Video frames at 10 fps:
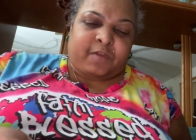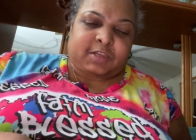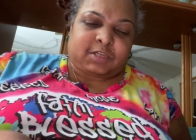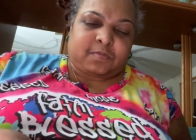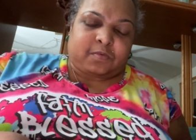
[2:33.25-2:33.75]

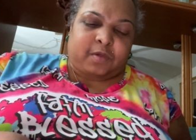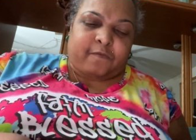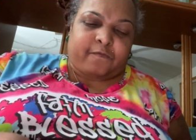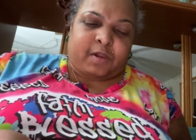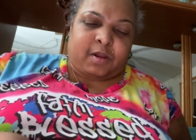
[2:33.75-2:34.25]
vegetable
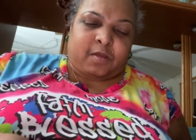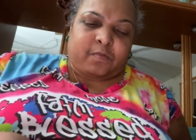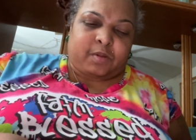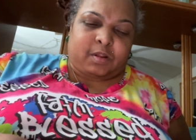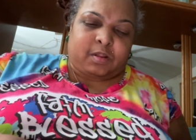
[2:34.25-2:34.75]
Alfredo
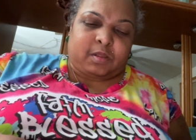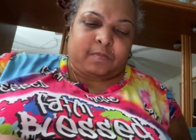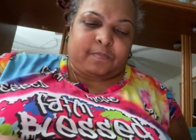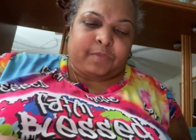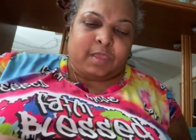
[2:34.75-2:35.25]
with a
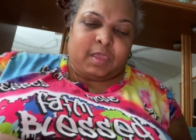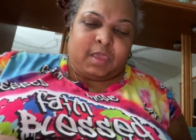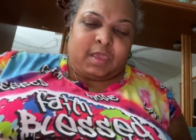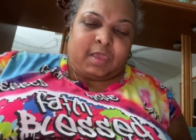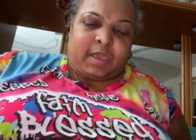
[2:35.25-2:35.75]
little
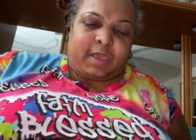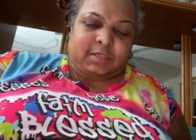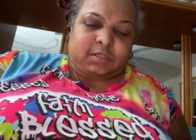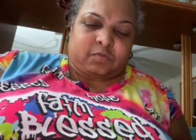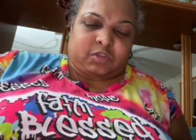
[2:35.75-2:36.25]

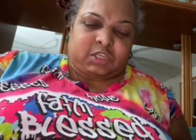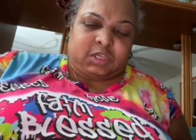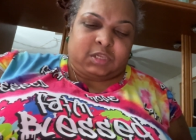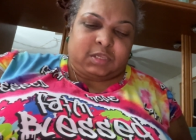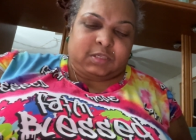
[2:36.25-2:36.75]
queso
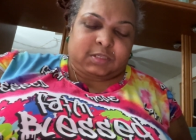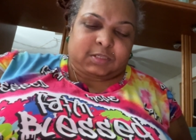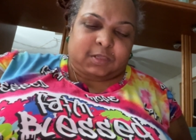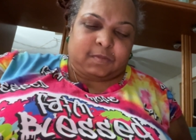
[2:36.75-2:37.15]
cheese.